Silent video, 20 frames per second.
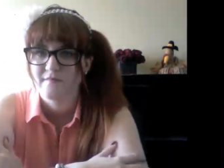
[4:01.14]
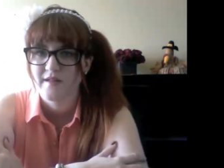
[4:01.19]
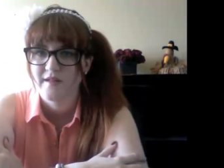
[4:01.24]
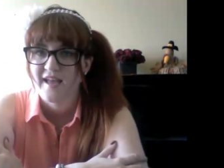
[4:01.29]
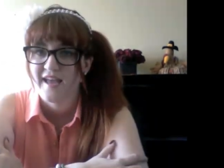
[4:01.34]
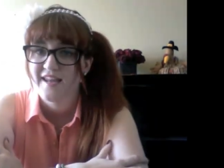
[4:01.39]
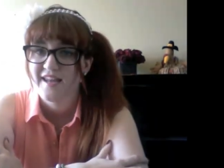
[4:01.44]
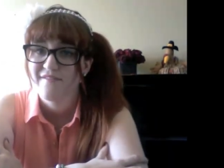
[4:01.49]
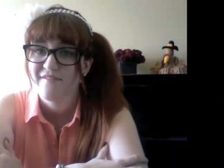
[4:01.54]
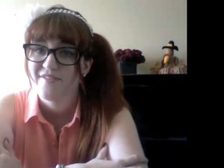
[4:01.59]

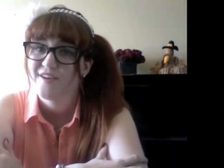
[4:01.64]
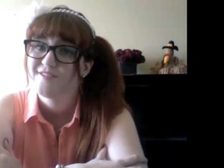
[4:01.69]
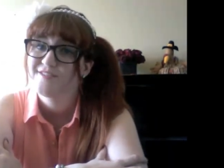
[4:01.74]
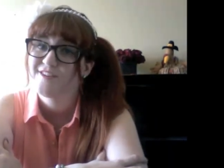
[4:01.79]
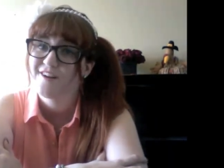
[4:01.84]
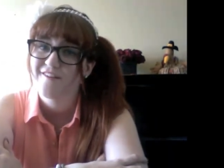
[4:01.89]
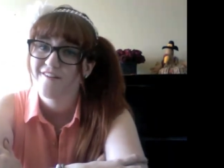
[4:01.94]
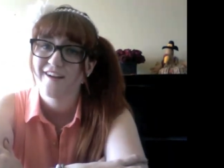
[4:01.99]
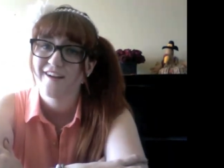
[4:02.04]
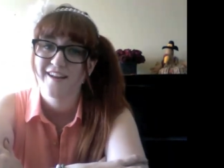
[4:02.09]
And if those
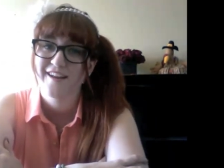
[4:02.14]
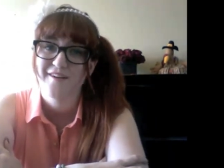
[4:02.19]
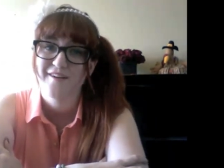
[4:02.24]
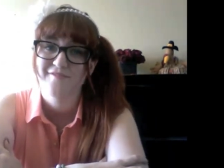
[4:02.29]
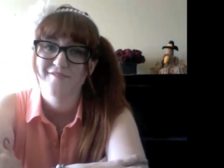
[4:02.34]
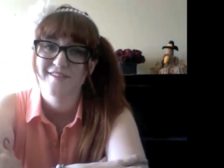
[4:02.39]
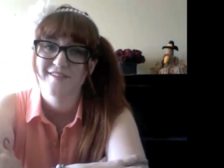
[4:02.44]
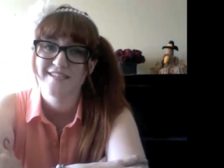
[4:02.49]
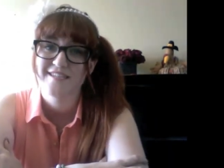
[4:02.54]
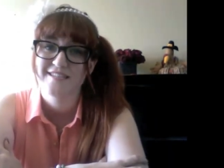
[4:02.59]
aren't
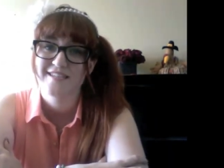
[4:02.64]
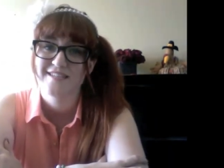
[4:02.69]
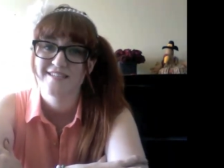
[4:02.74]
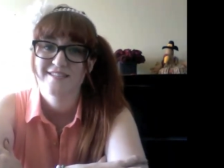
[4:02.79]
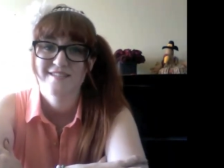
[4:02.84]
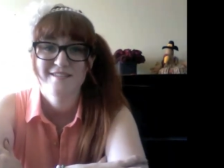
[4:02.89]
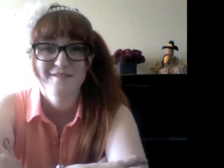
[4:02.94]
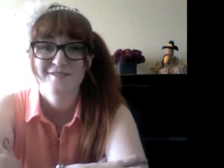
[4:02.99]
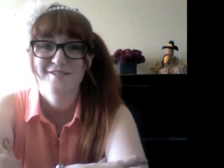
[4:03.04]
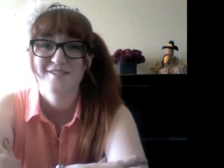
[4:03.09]
enough
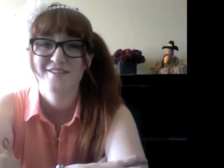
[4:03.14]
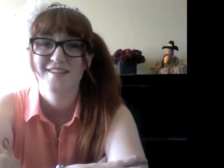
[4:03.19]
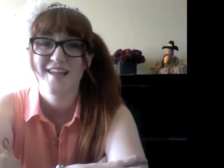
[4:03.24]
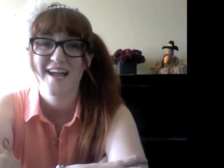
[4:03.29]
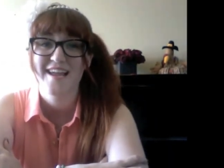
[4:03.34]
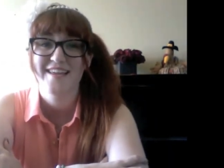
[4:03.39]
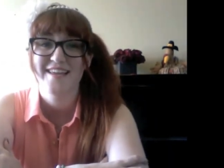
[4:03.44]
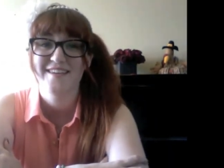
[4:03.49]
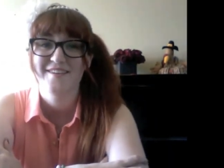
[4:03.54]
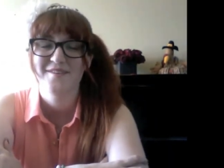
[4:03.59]
reasons, you should
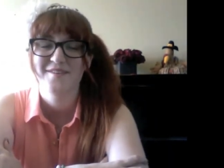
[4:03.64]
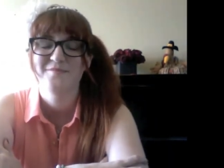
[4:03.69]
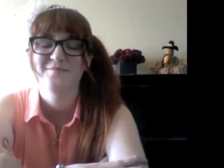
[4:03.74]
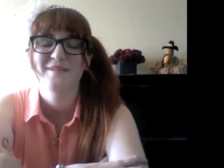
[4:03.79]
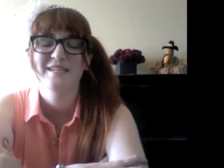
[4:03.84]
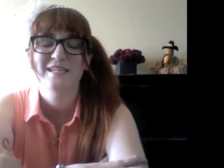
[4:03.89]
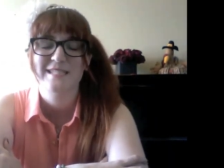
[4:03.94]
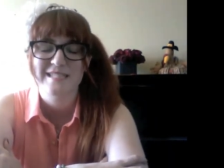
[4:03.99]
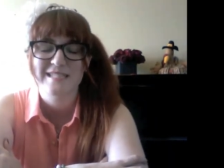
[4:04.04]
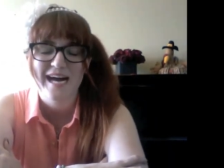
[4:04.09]
like you
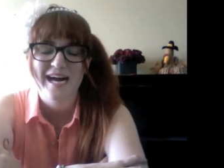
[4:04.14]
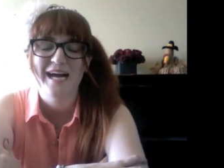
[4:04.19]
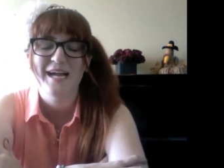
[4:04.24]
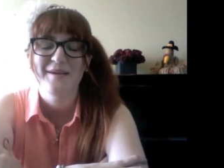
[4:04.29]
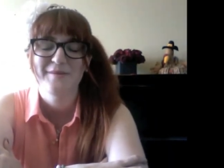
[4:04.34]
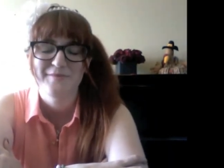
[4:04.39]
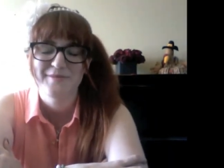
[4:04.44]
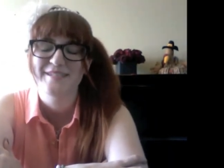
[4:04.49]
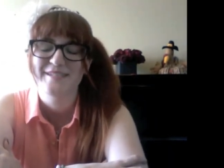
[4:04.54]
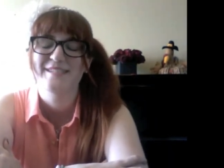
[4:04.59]
because I
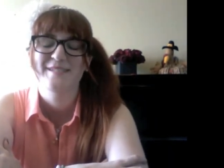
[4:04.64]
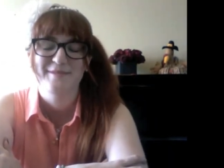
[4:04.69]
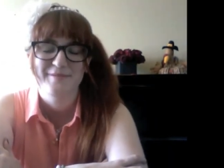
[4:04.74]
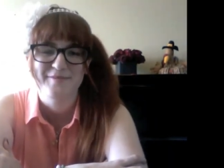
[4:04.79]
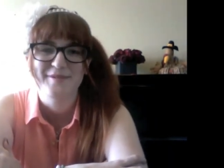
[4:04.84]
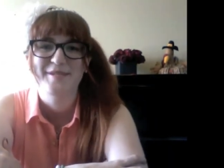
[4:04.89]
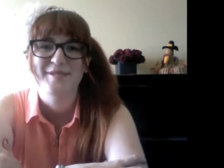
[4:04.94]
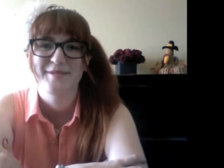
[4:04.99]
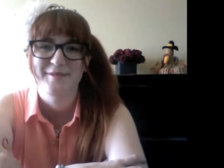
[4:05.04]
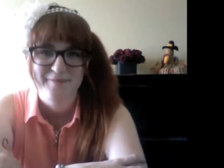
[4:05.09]
really,
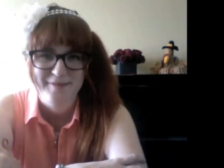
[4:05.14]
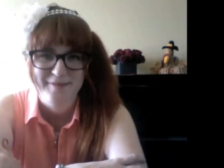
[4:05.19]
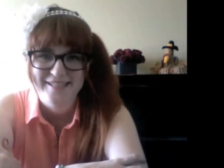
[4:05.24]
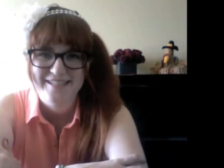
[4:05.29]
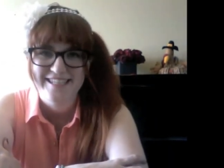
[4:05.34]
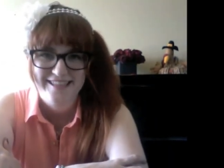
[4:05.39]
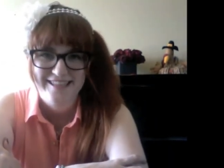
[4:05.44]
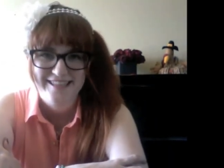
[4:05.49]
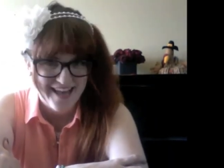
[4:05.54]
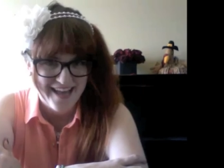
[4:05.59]
really,
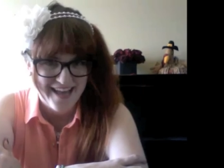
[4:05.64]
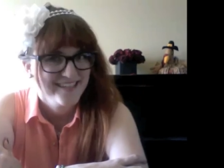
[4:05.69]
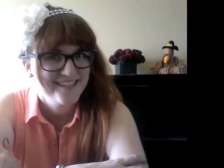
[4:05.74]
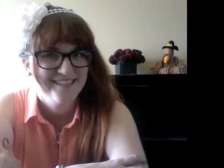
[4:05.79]
really like